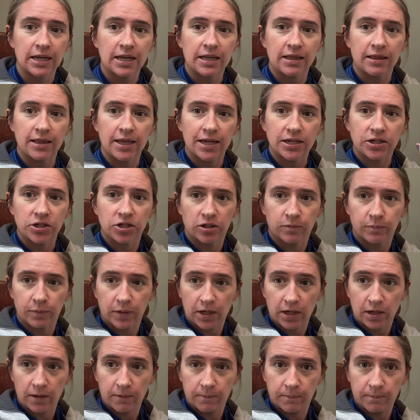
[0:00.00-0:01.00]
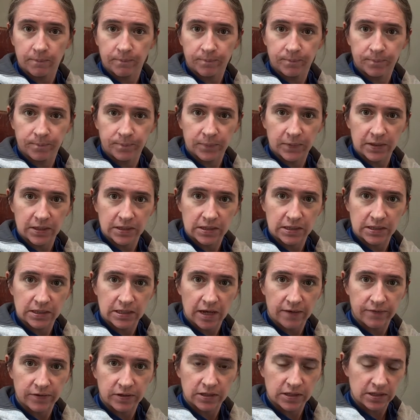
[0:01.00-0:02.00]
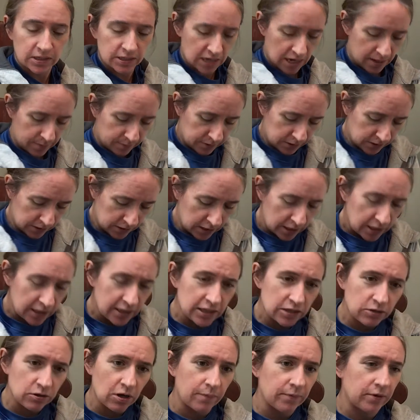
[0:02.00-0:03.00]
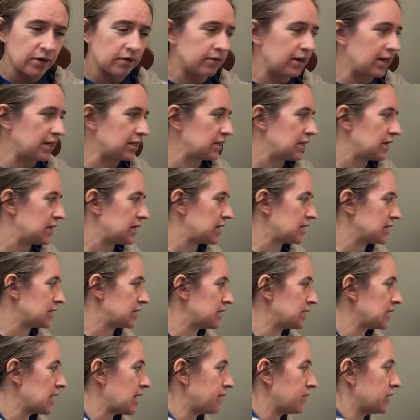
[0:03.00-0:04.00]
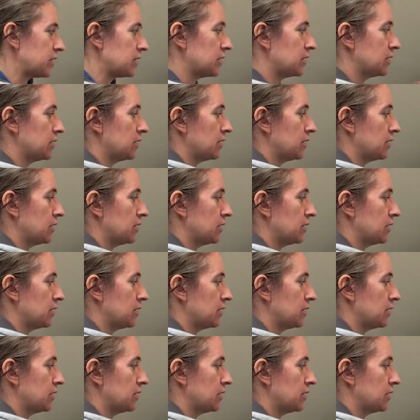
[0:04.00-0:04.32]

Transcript: That took me 7 steps. So I'm going to write a 7